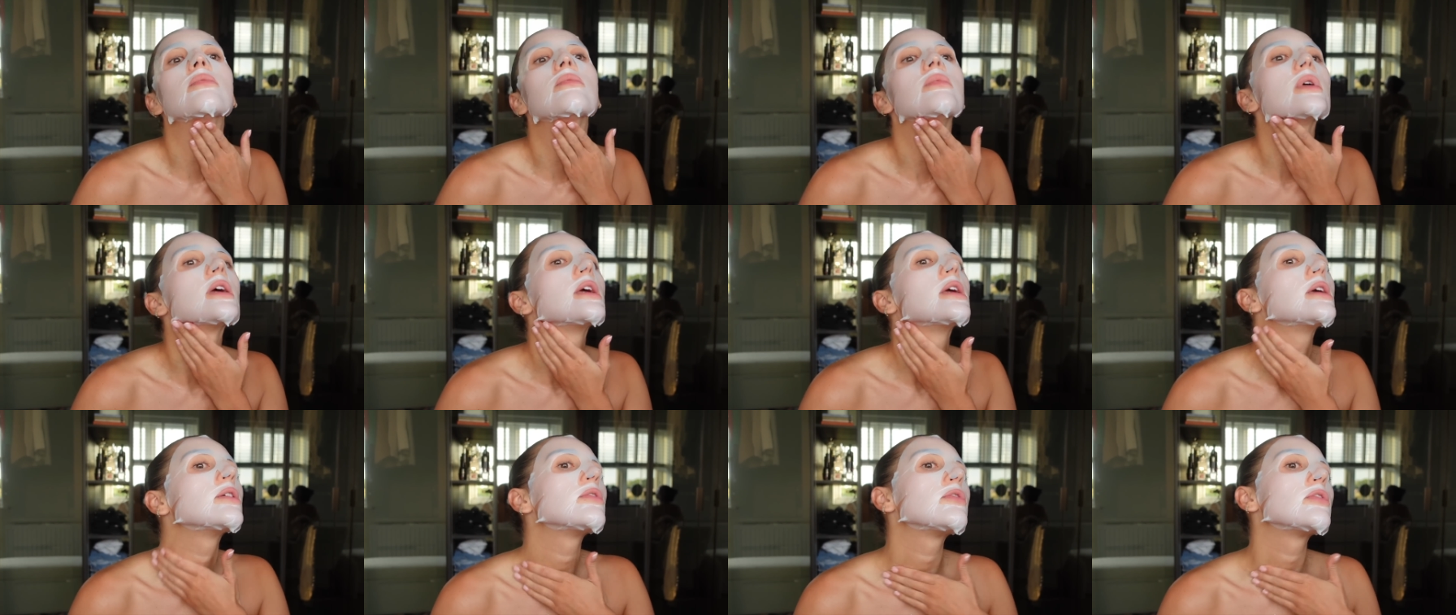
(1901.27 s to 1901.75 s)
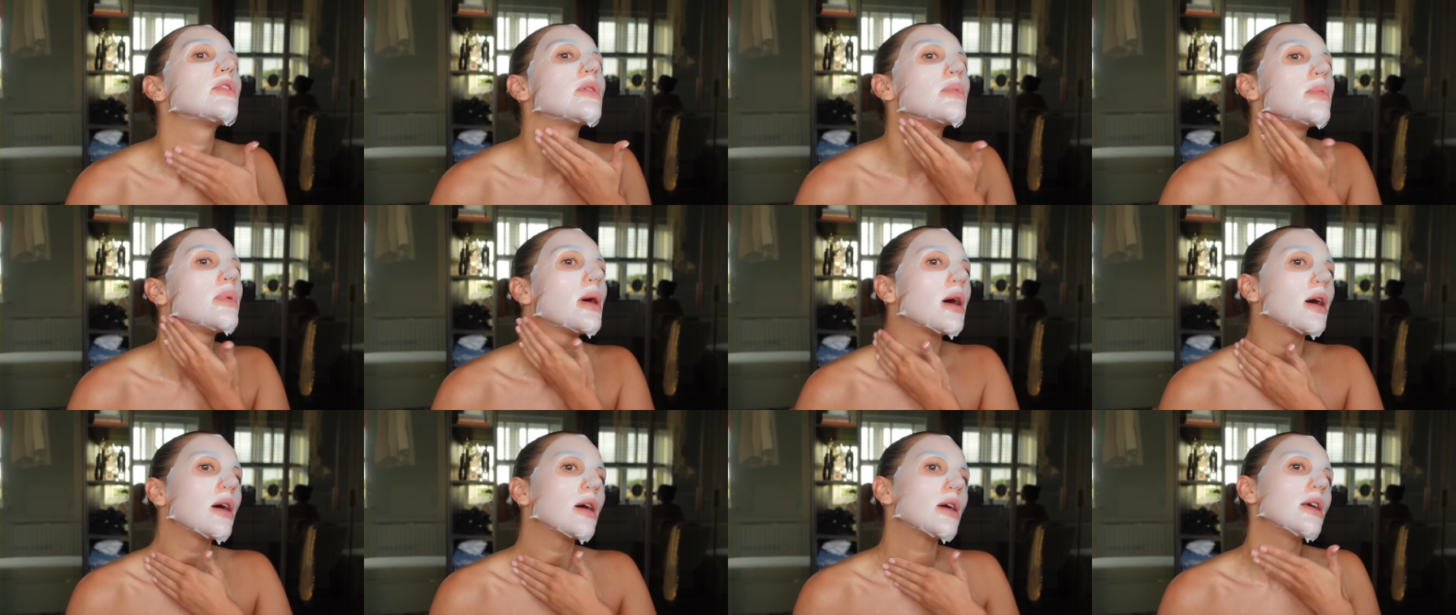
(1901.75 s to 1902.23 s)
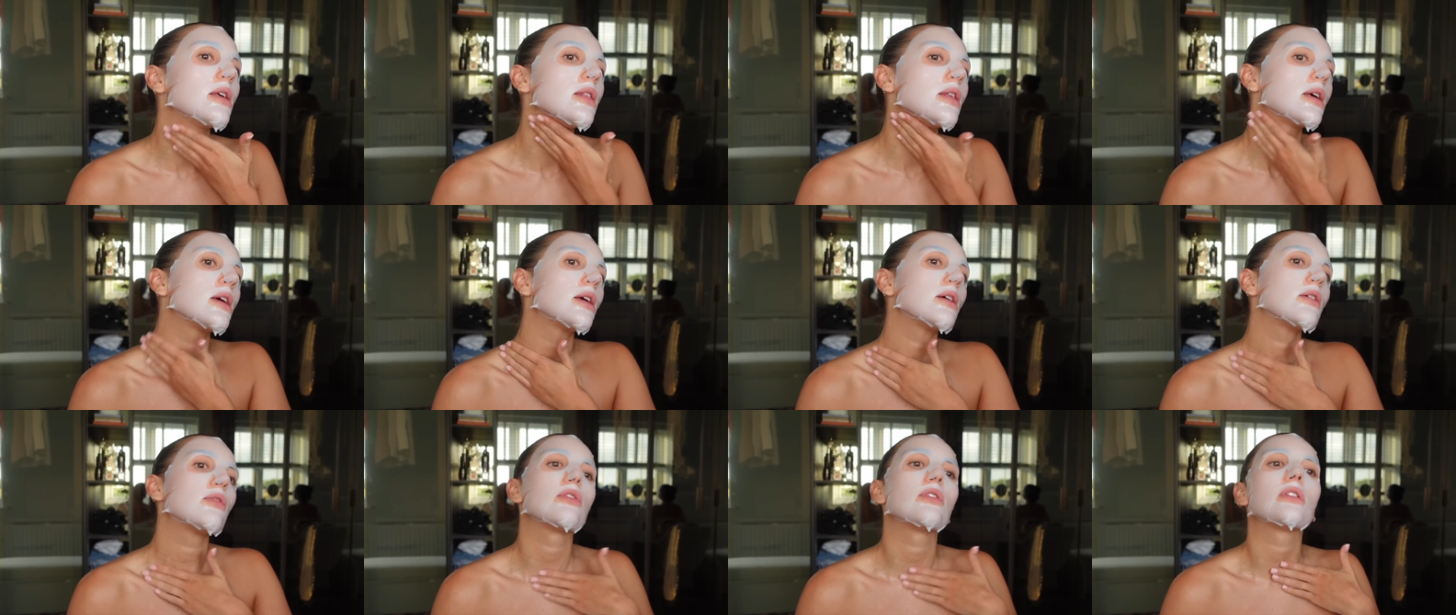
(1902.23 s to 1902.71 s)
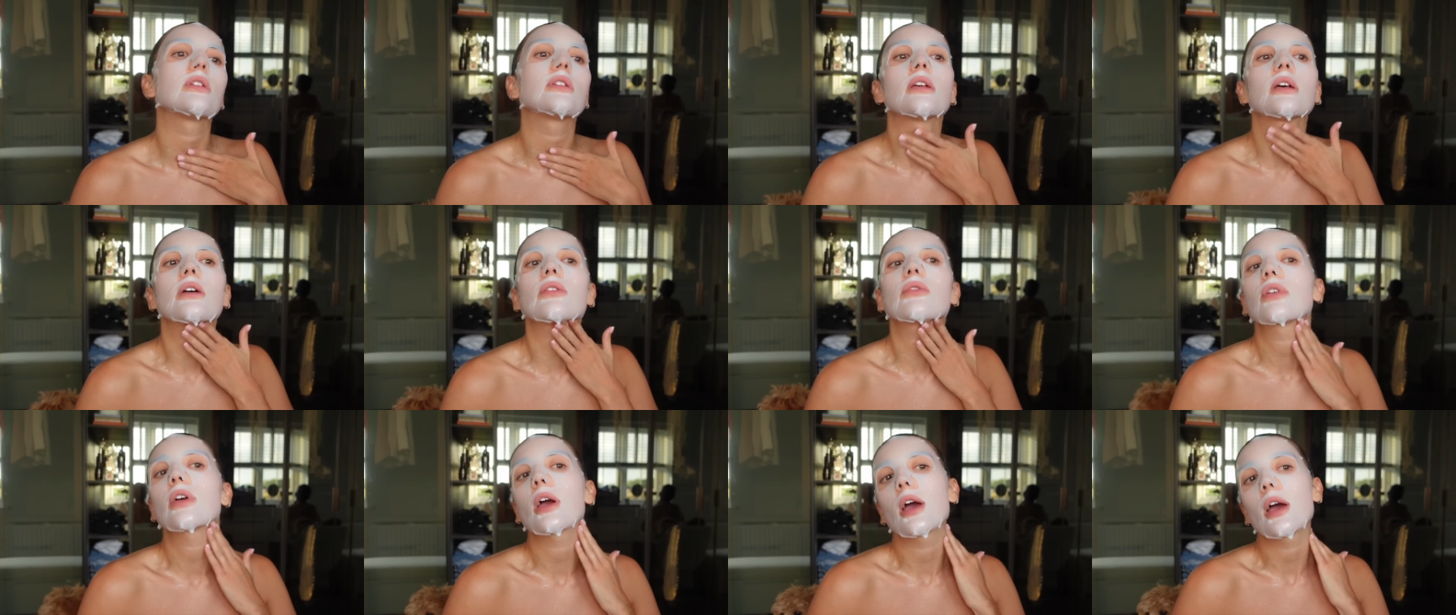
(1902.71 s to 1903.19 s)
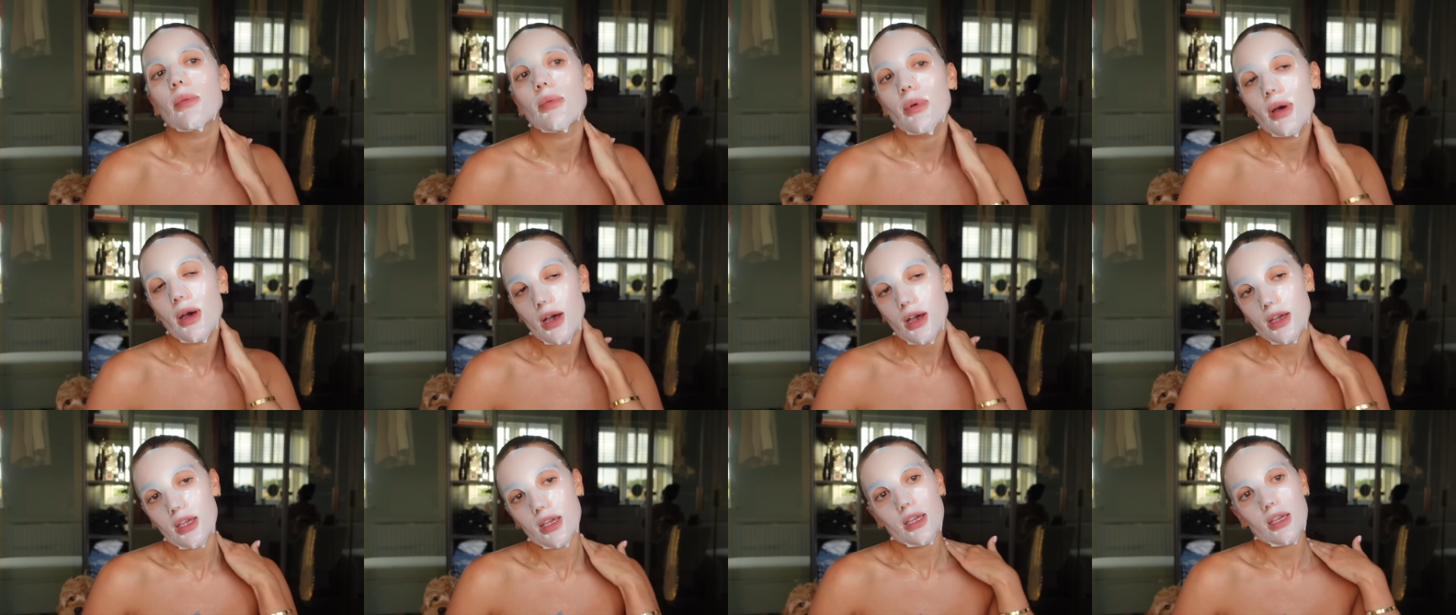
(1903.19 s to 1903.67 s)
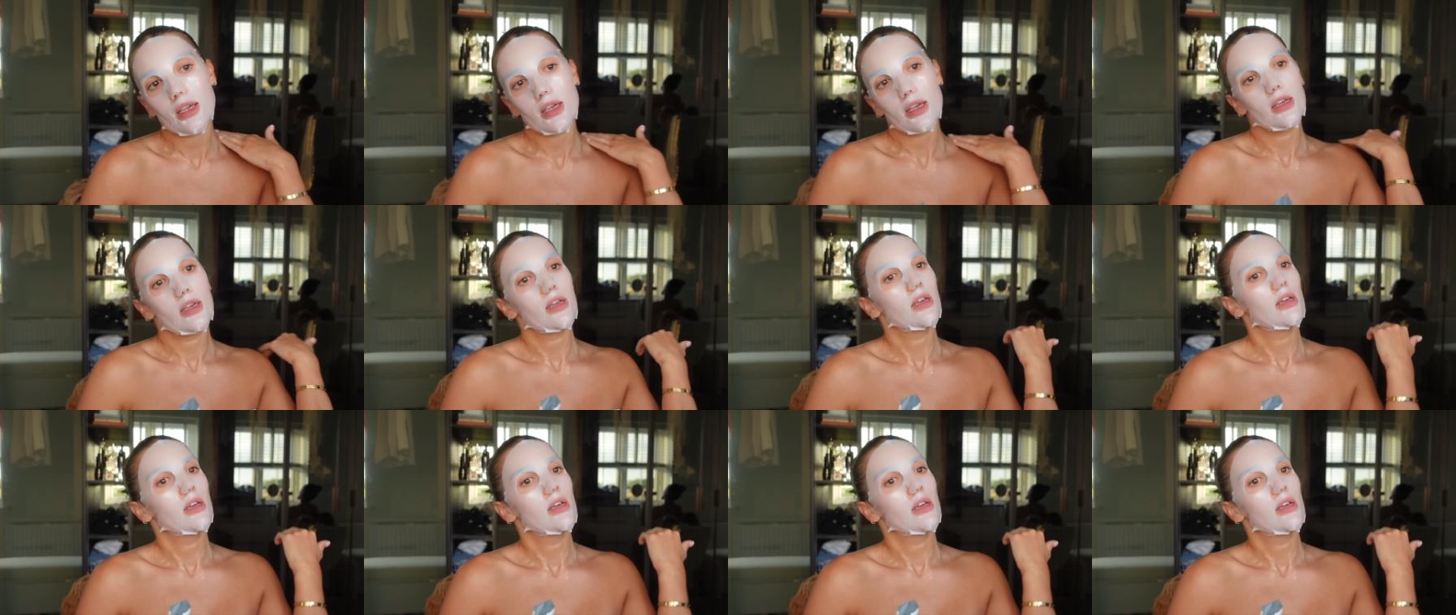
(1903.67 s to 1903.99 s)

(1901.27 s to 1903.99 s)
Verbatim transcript: here for the party, they're here for the self-care party.